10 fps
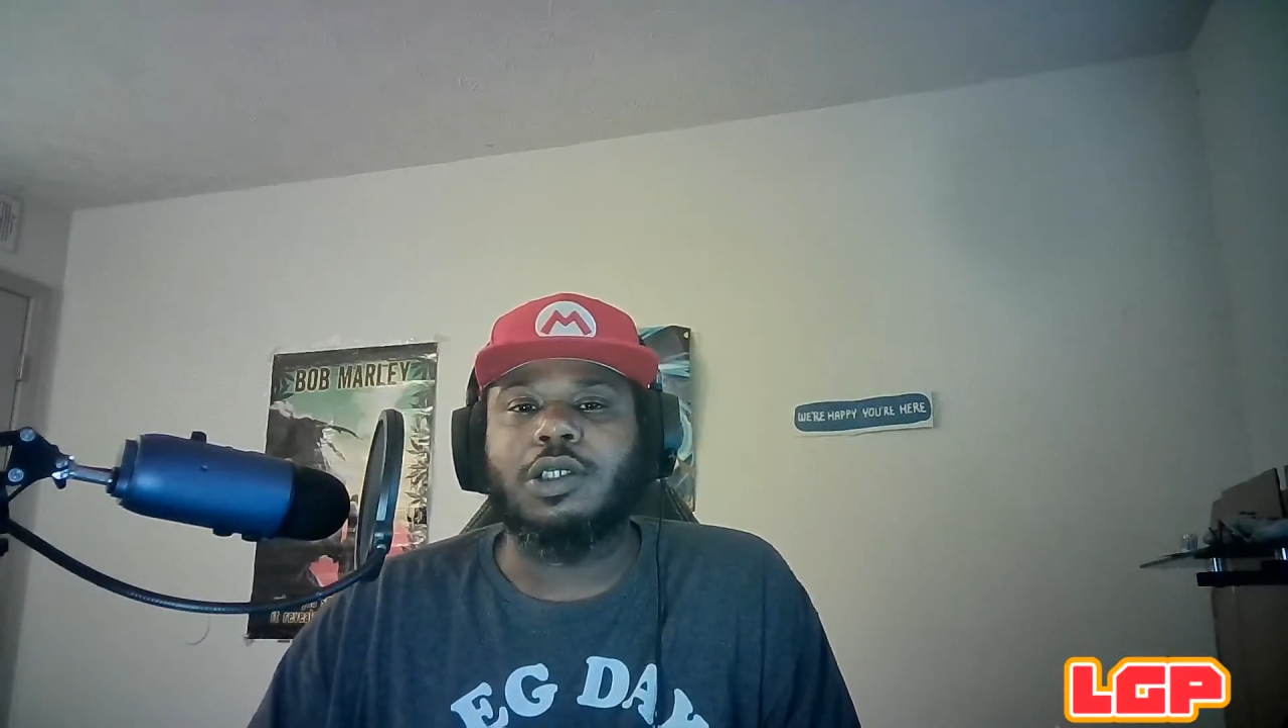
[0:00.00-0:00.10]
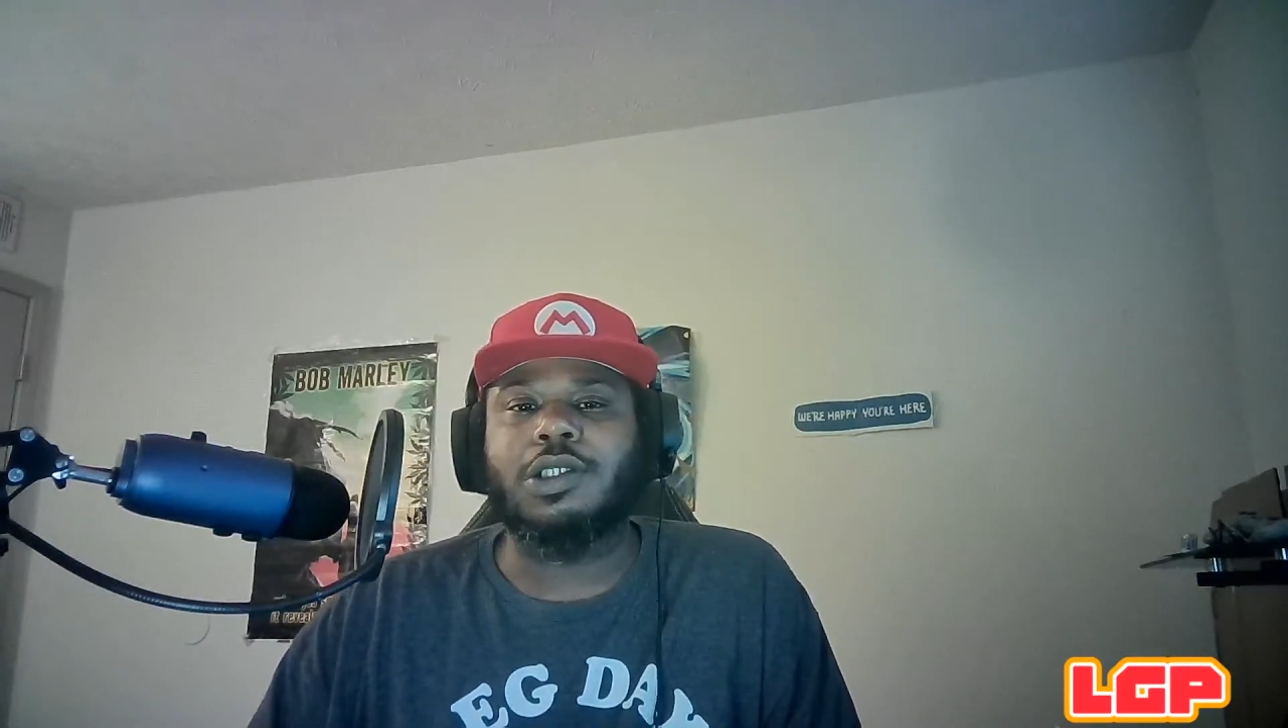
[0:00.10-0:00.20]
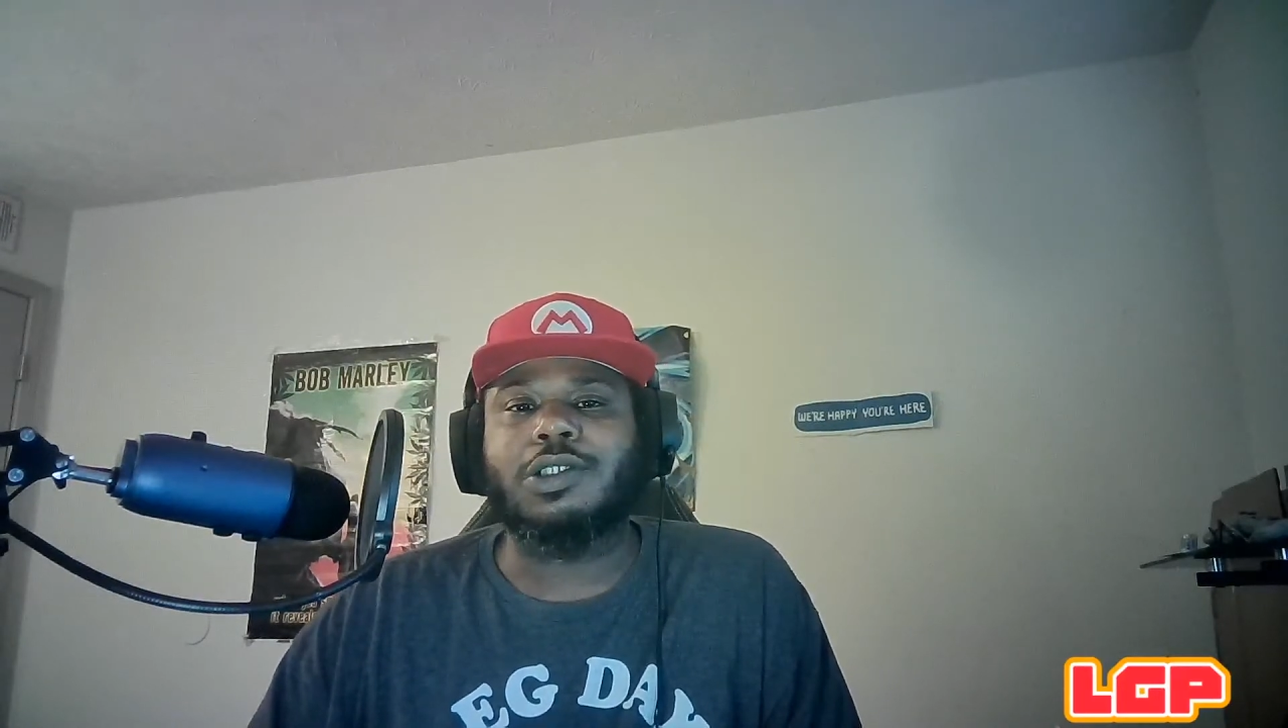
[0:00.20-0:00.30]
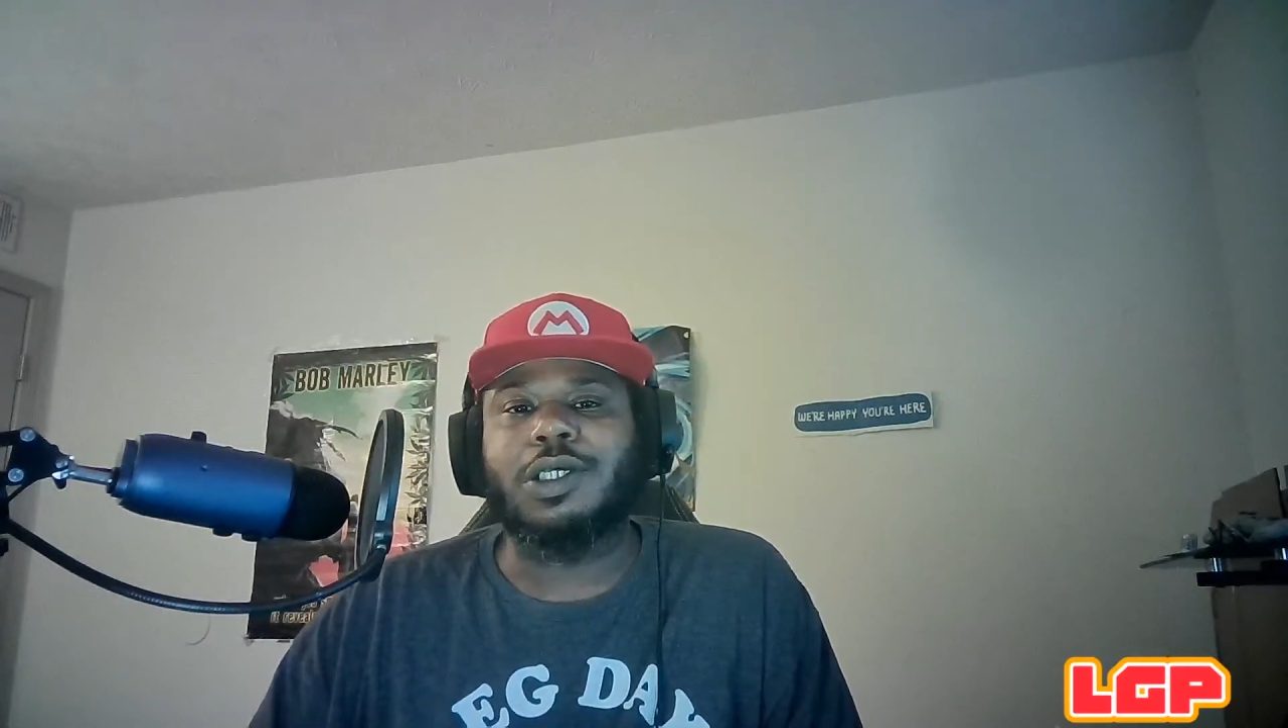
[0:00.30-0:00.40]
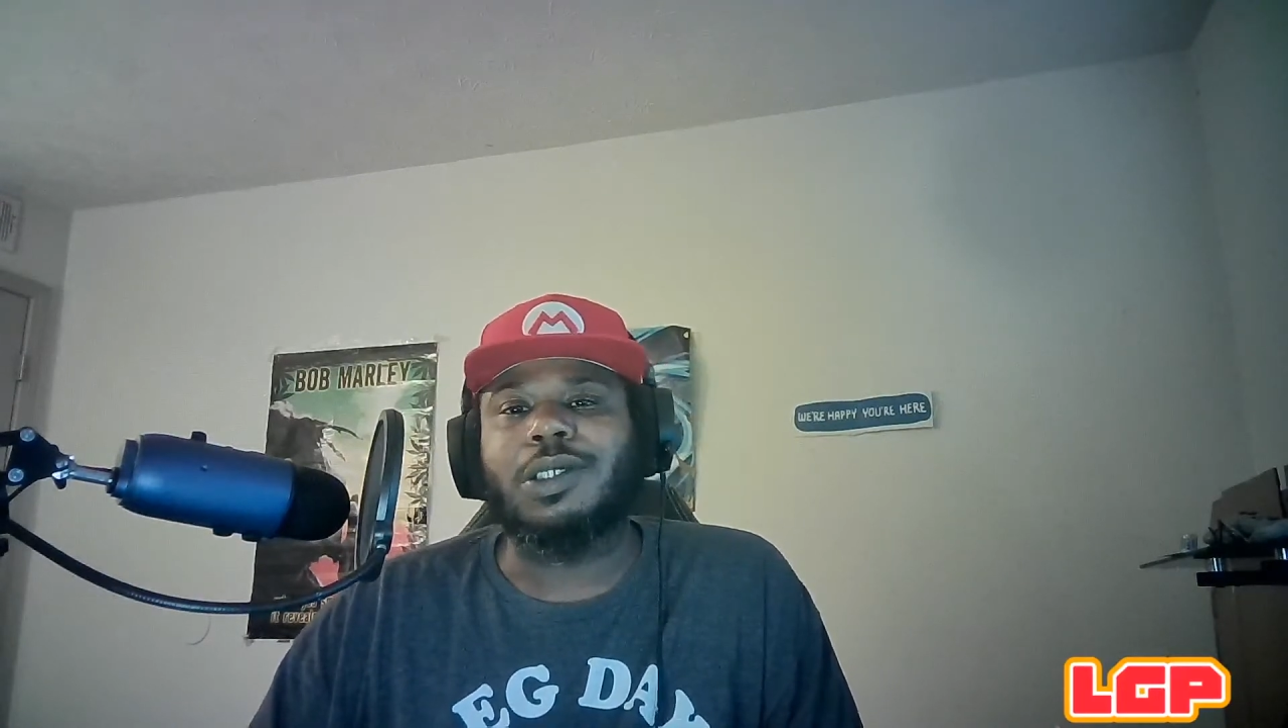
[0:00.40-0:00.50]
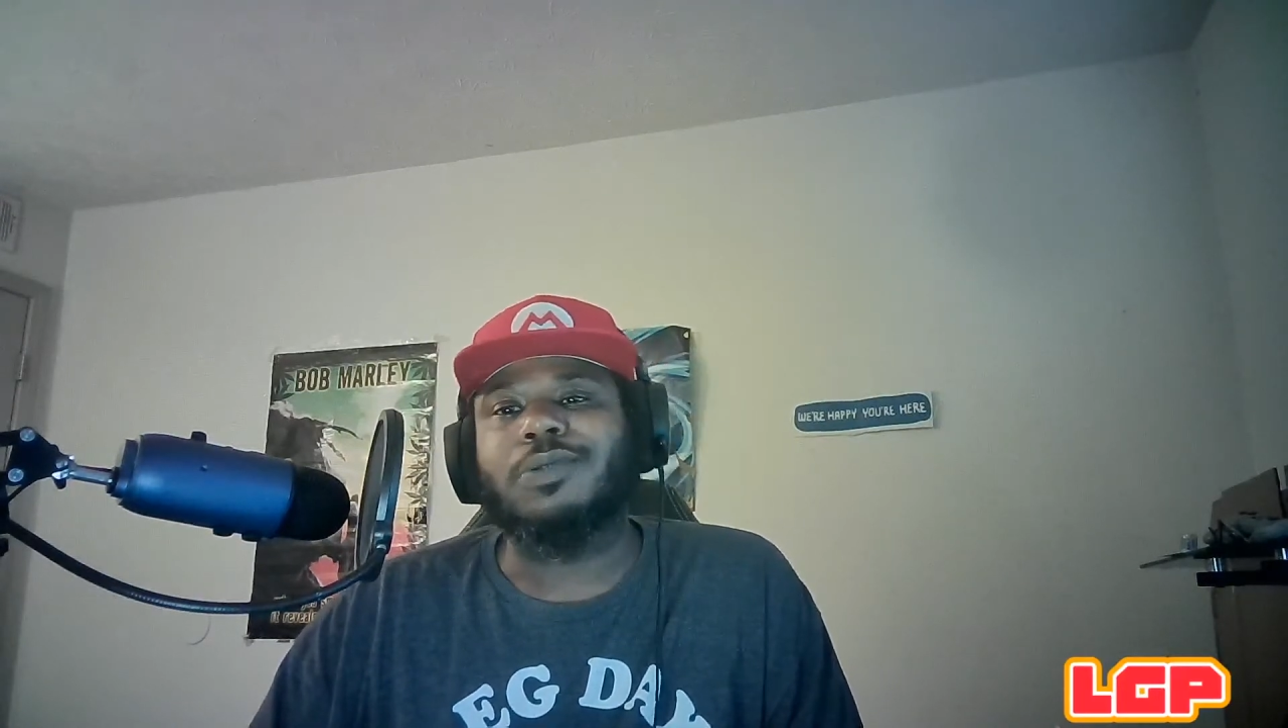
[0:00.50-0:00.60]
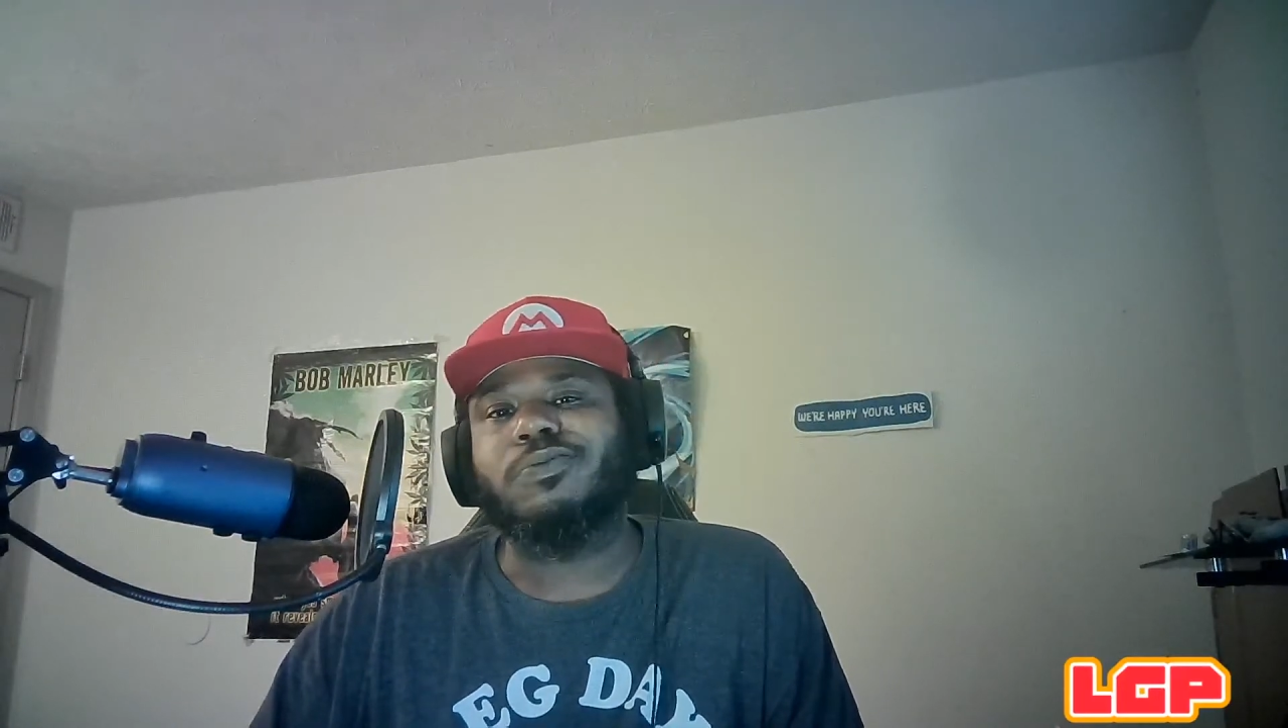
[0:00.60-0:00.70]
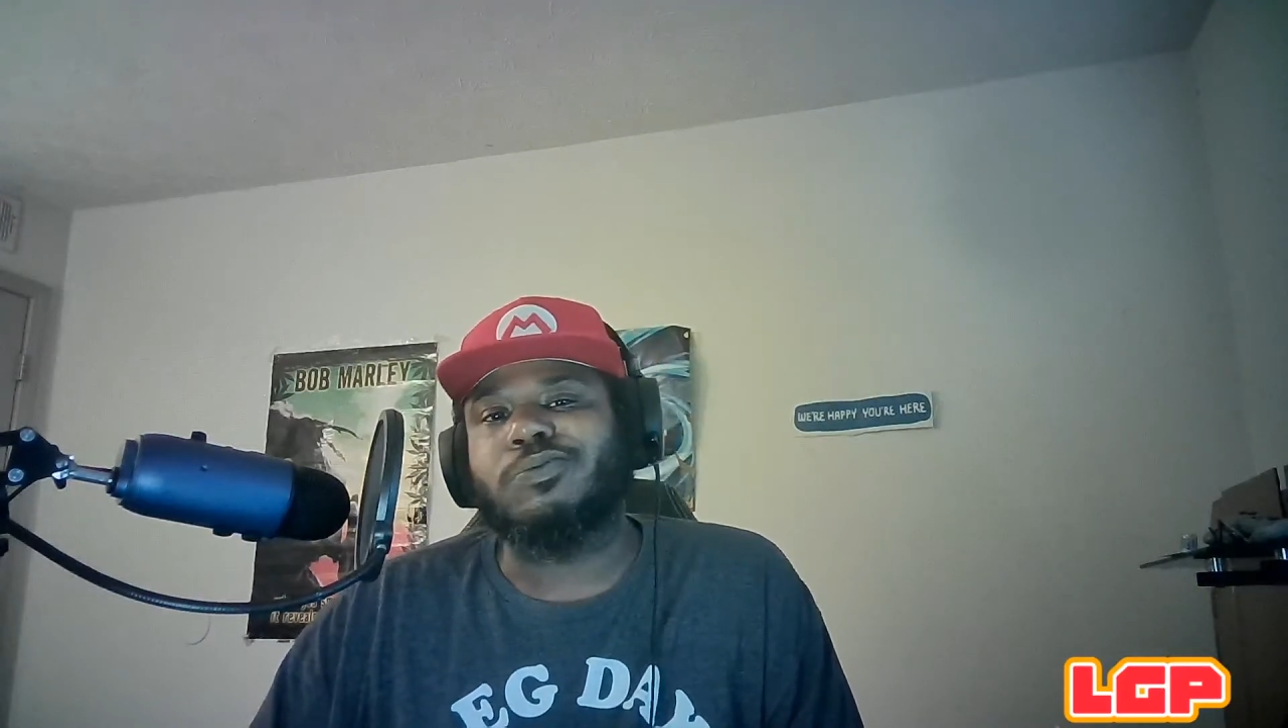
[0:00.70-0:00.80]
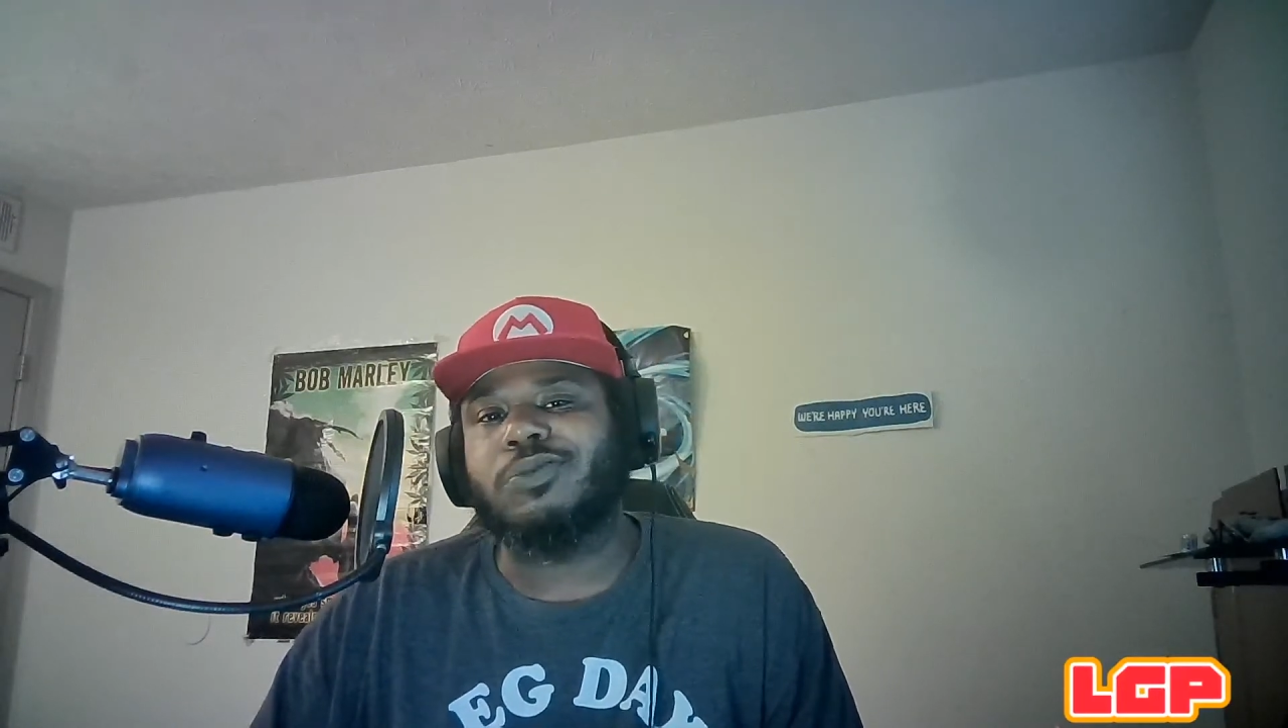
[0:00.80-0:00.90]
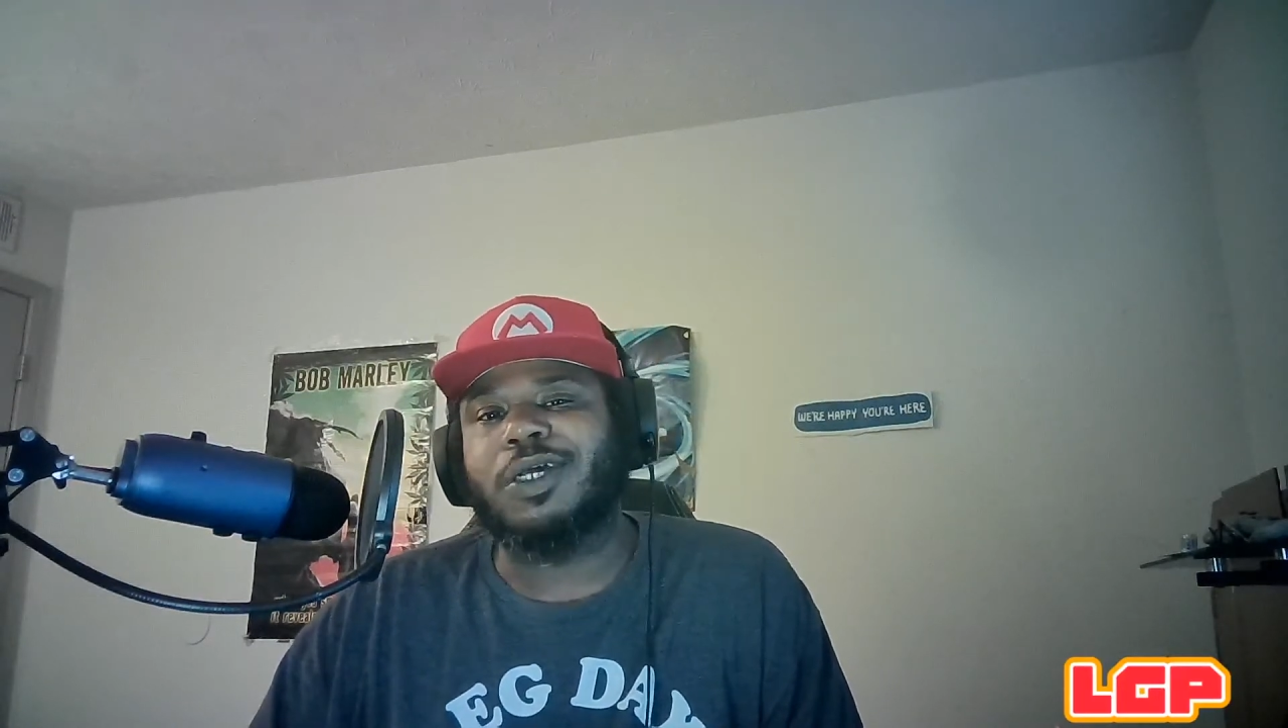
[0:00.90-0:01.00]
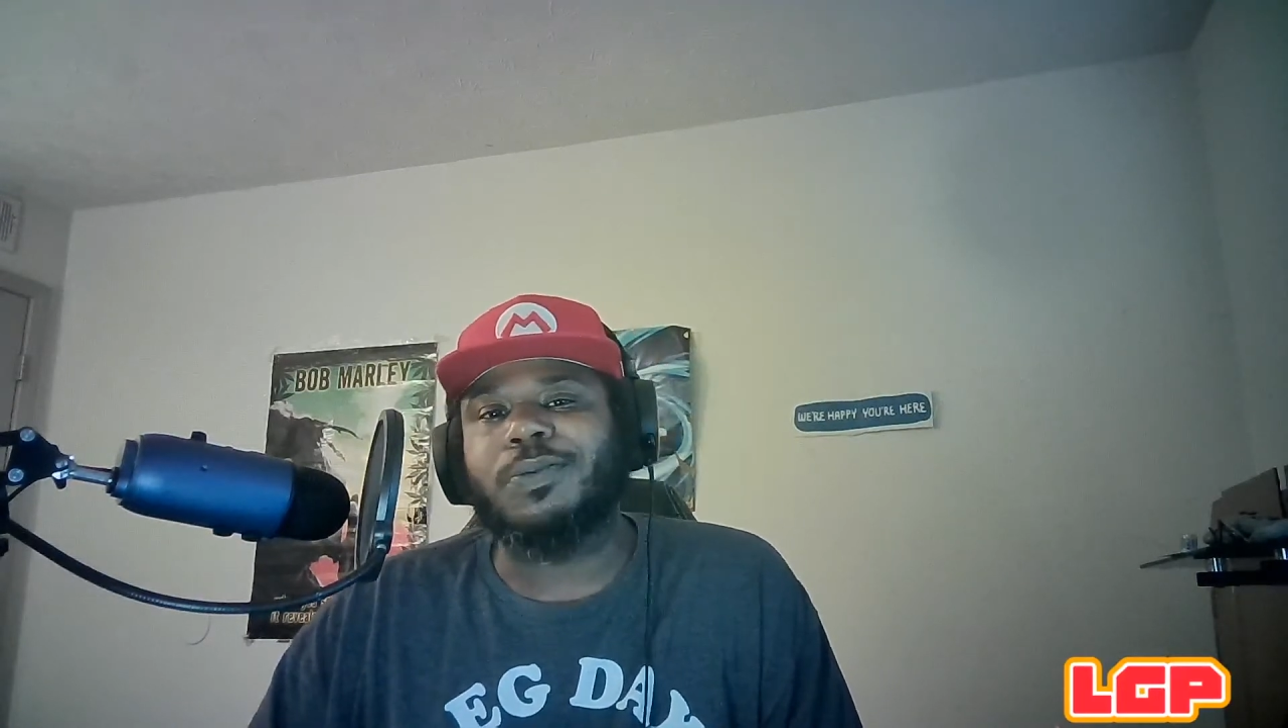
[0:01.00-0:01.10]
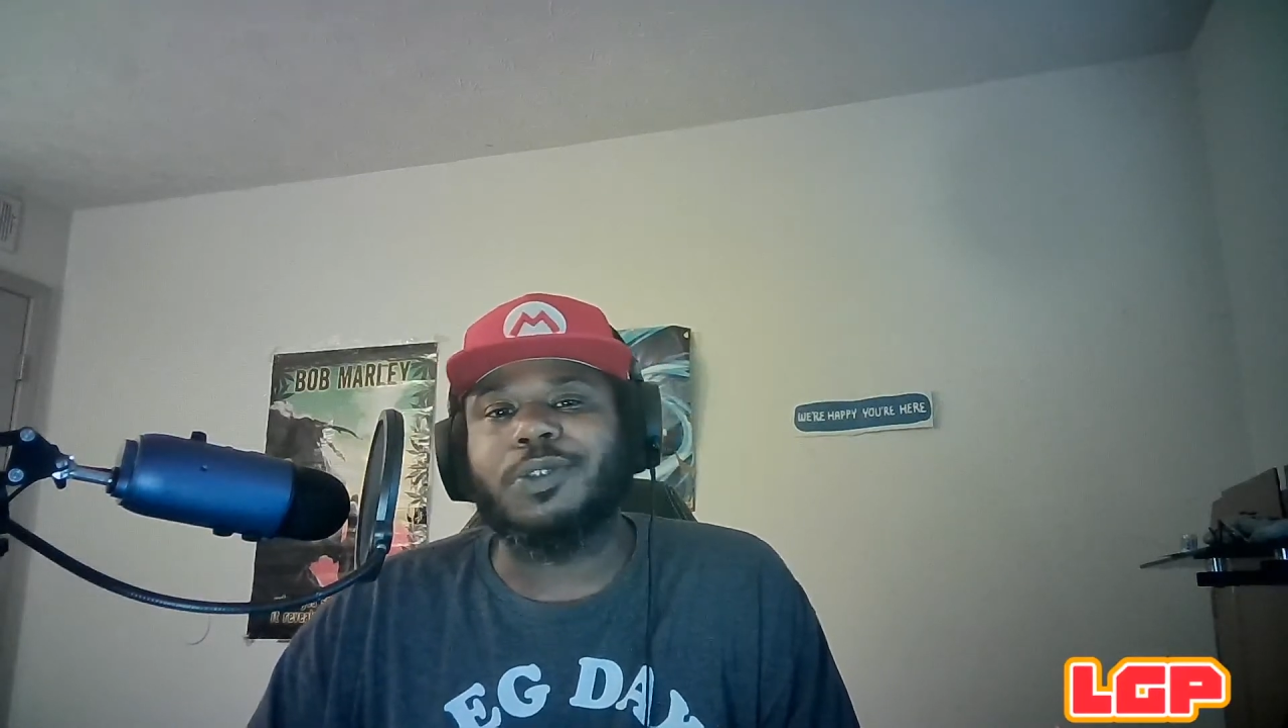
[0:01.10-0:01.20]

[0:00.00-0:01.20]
it's like I